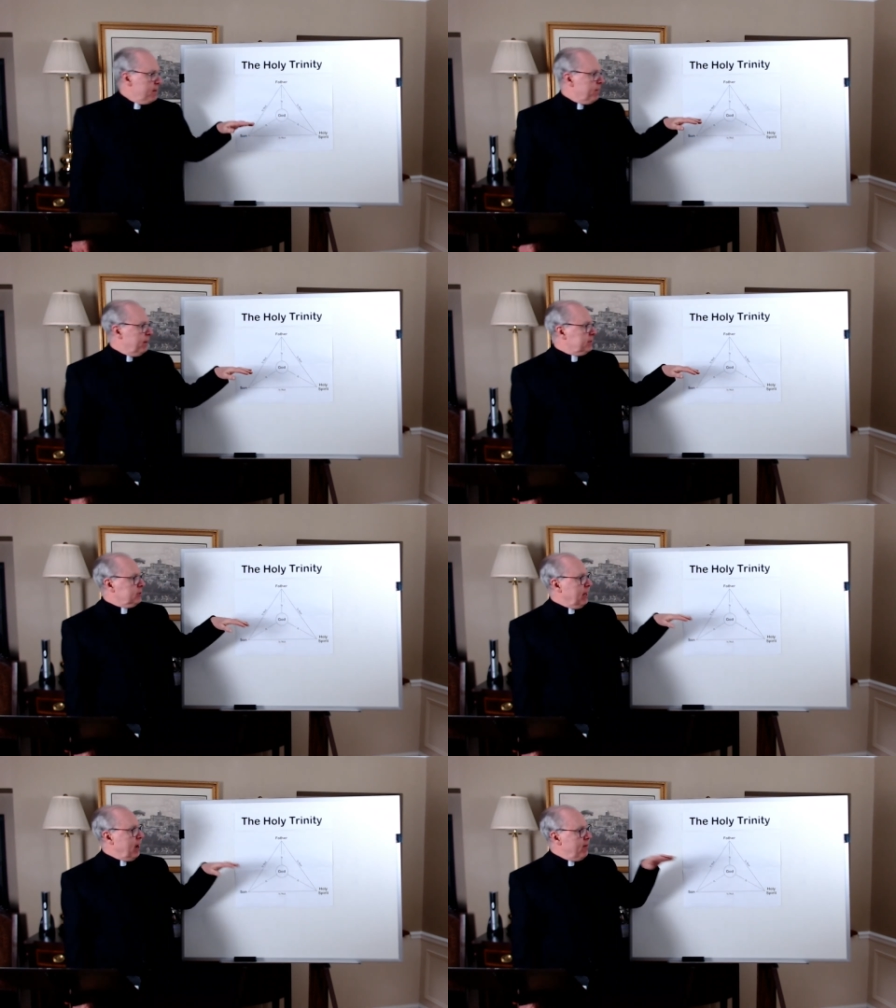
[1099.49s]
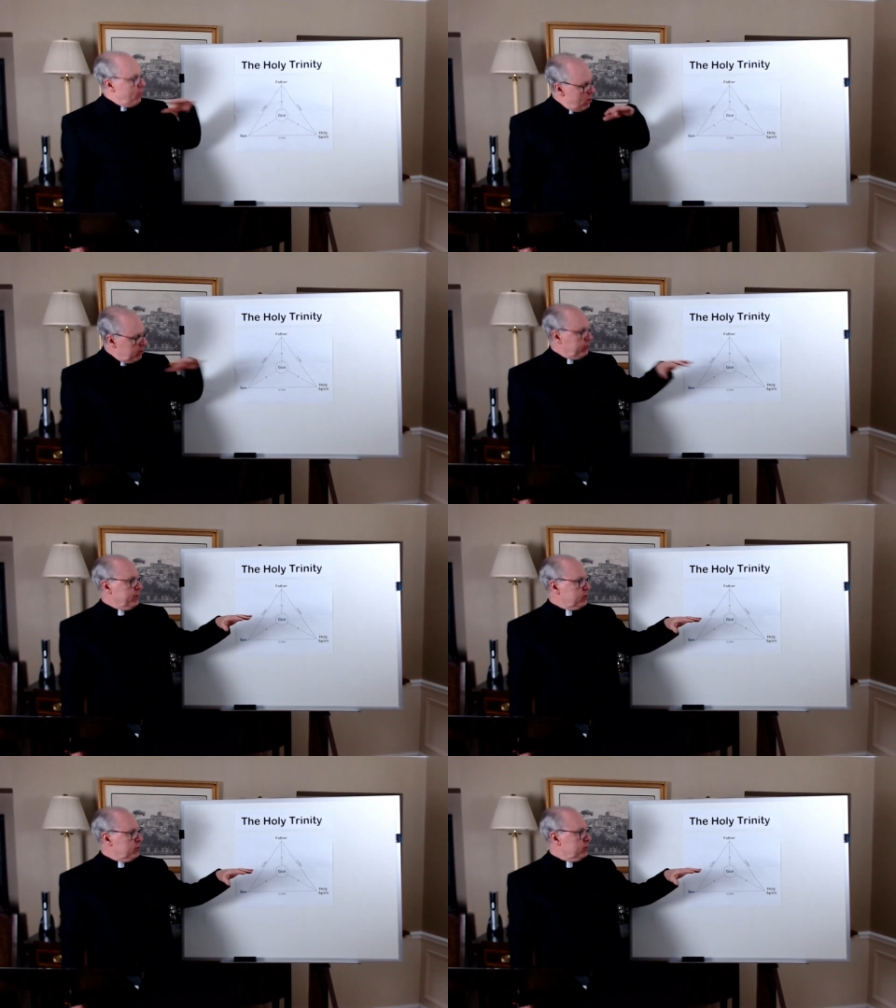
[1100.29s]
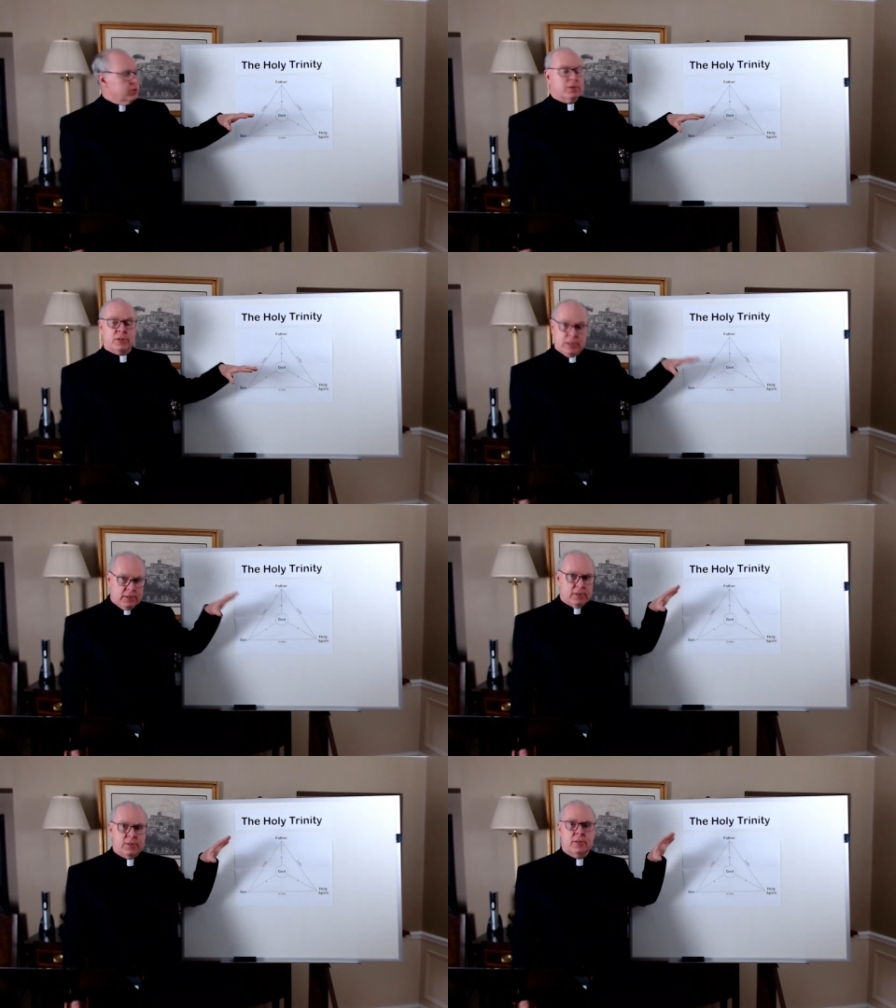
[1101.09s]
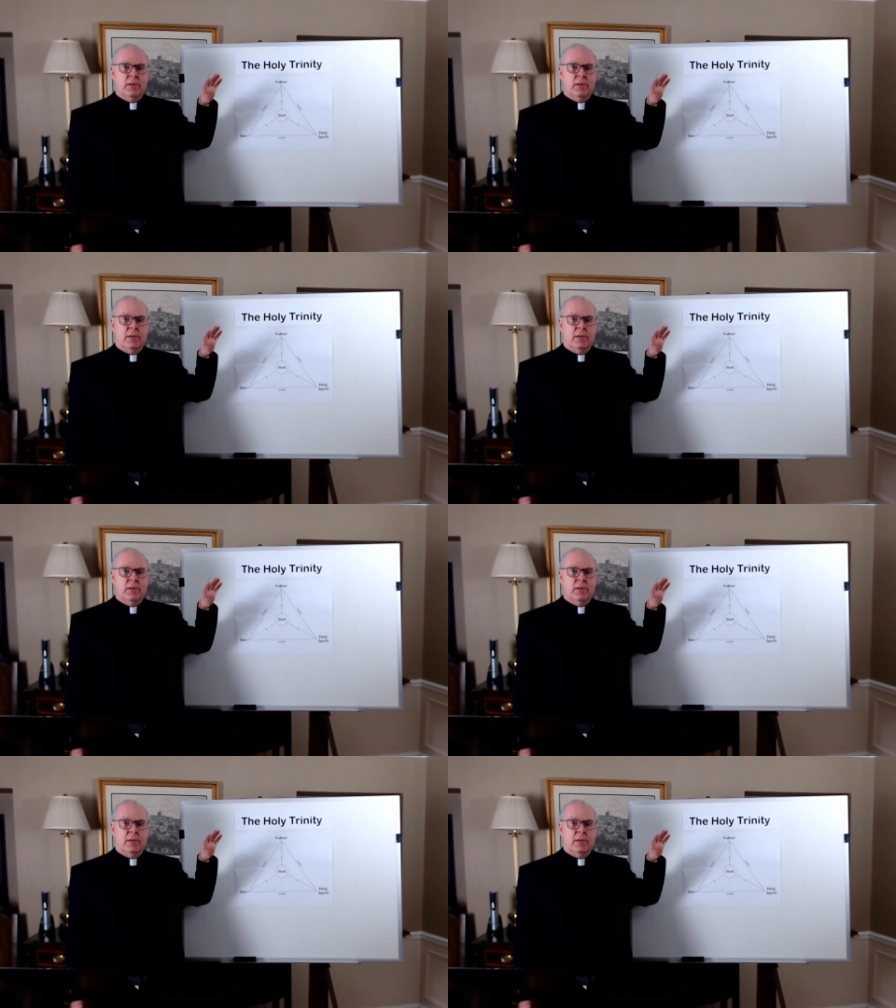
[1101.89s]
But of all creatures, she is